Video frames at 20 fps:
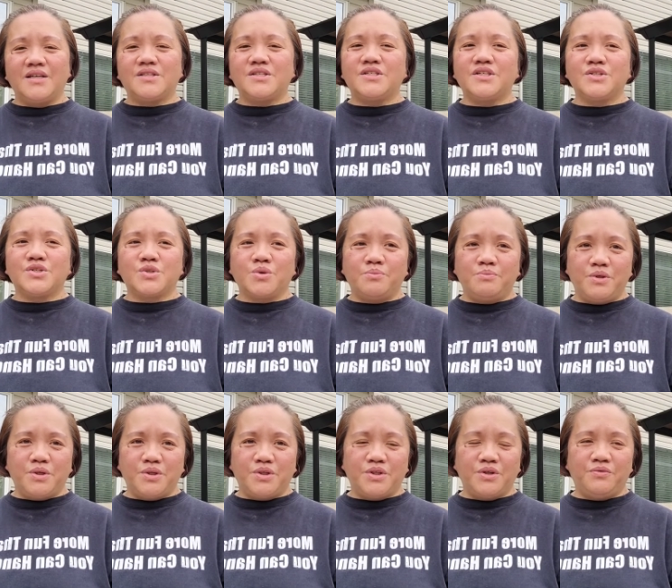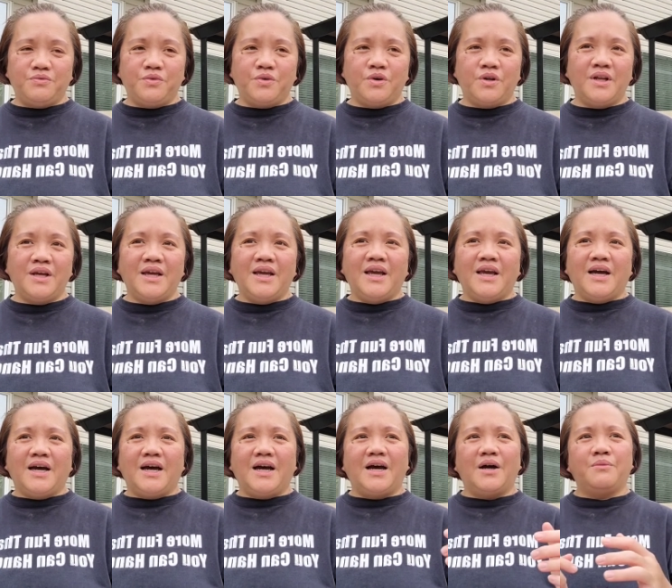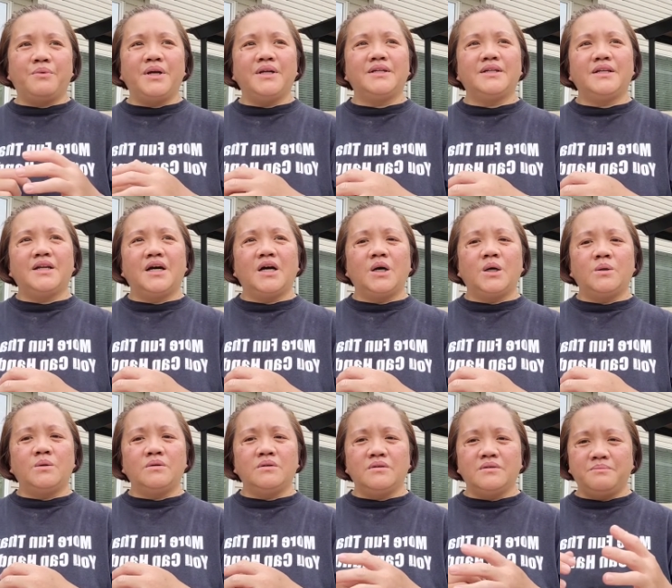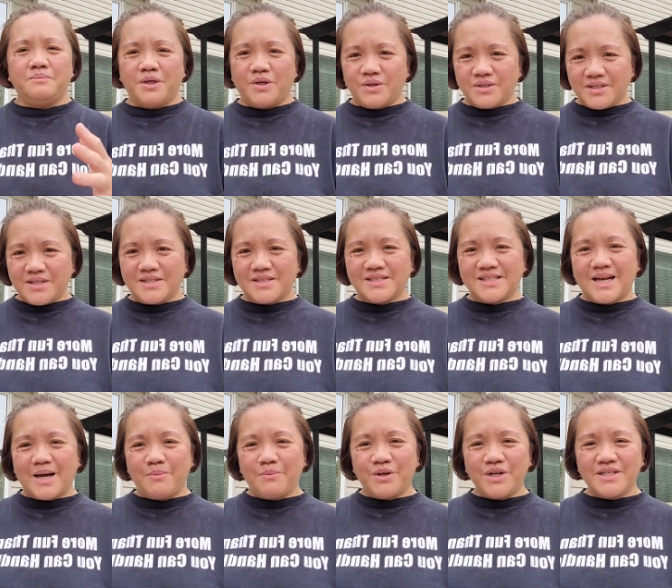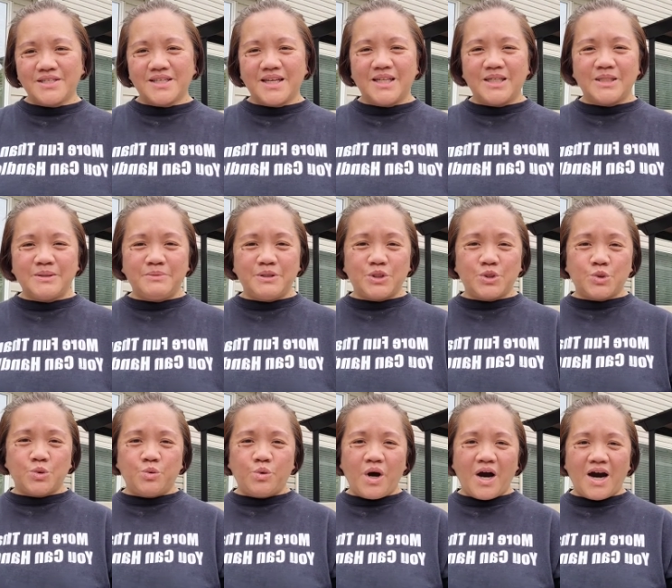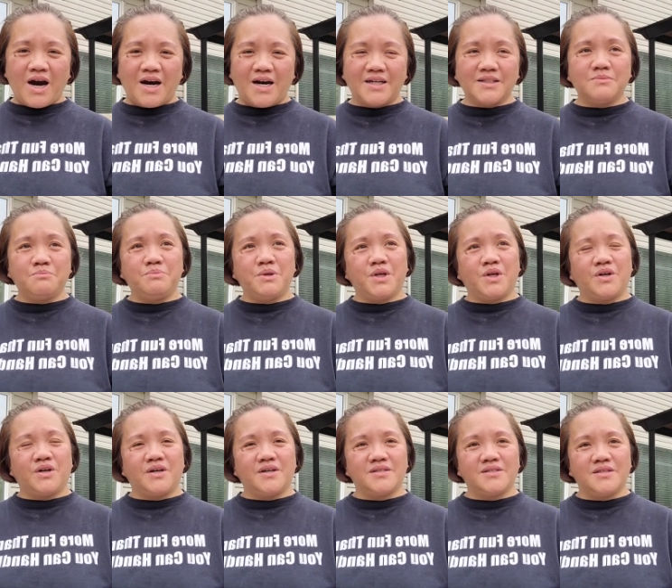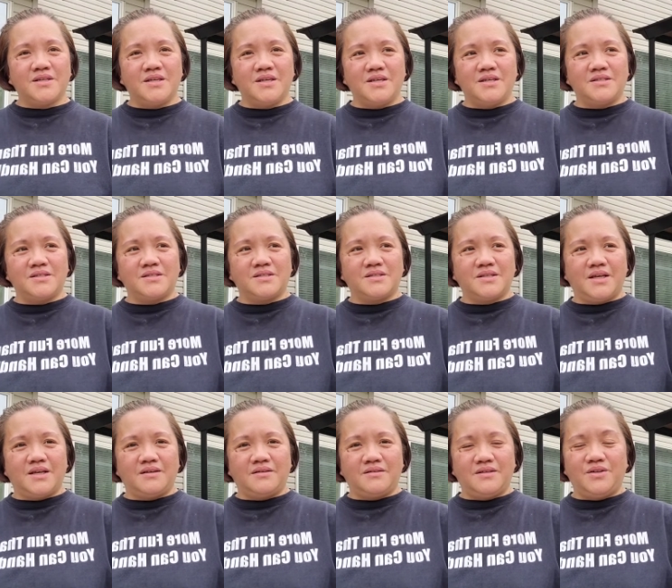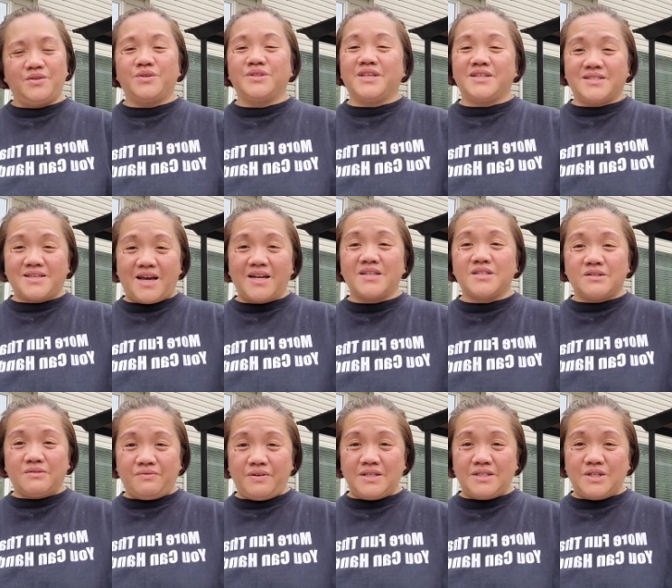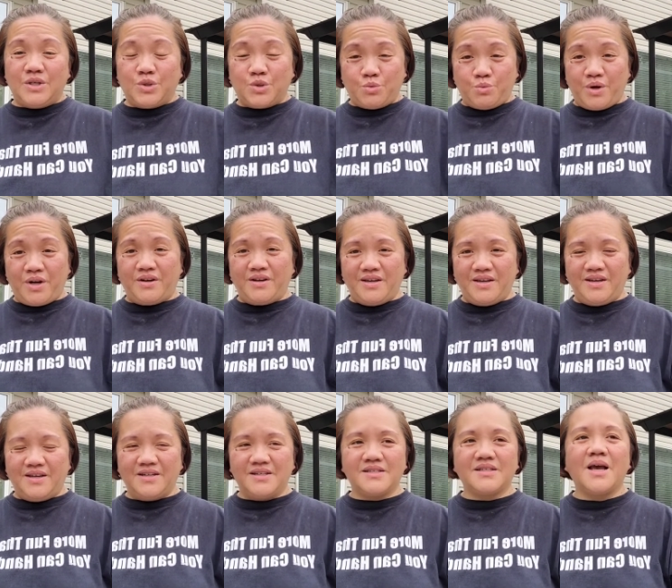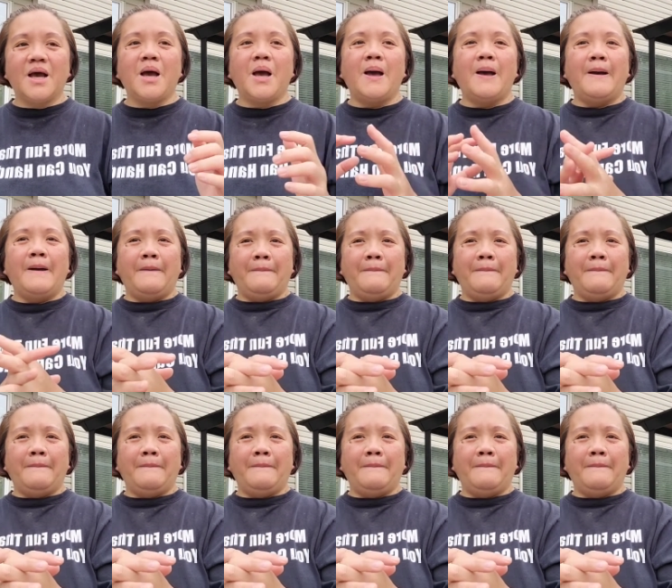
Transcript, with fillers: it's just so beautiful uh, right now because it's summer it's a little bit too hot because he's like you know the sun is facing to where he is